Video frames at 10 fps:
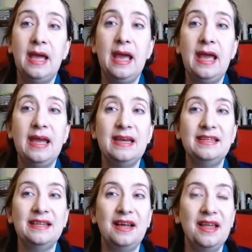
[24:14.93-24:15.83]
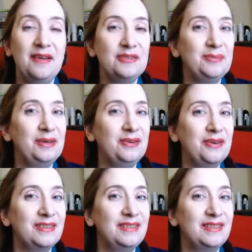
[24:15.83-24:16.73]
and I'll have some
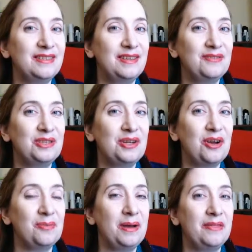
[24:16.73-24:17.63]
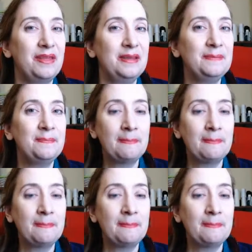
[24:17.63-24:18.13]
interesting stuff to talk about then.